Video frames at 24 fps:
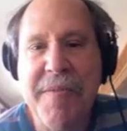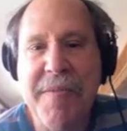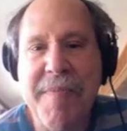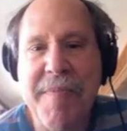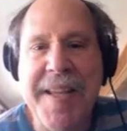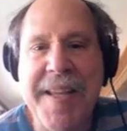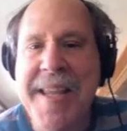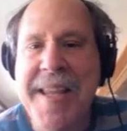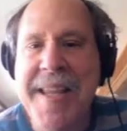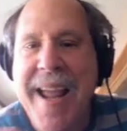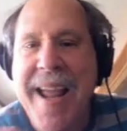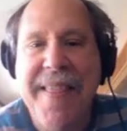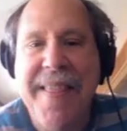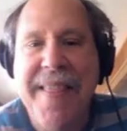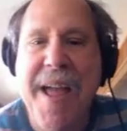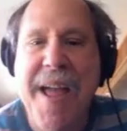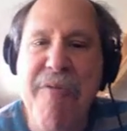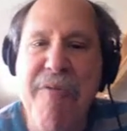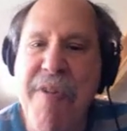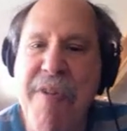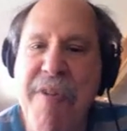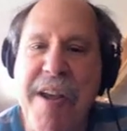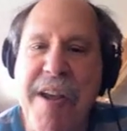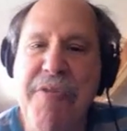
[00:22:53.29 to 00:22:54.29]
to take
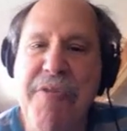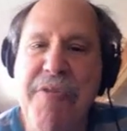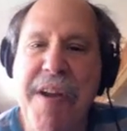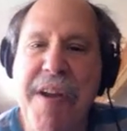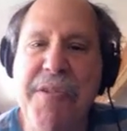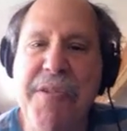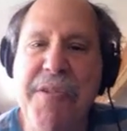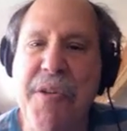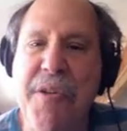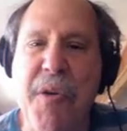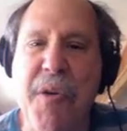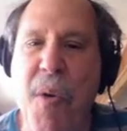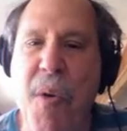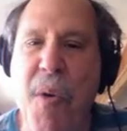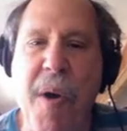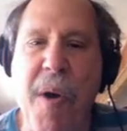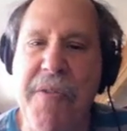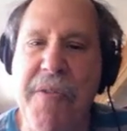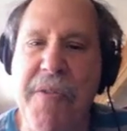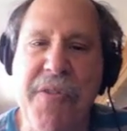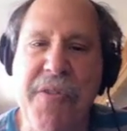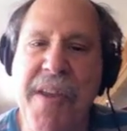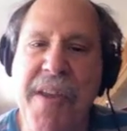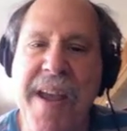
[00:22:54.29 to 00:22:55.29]
that restaurant to
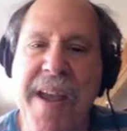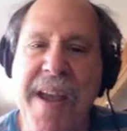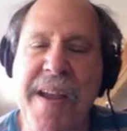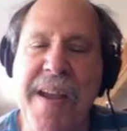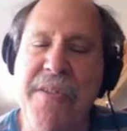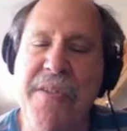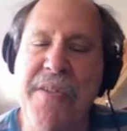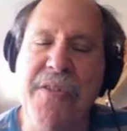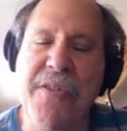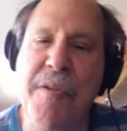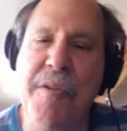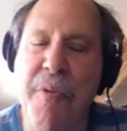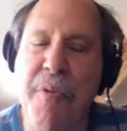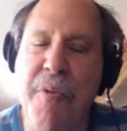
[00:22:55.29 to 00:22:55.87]
court and say it's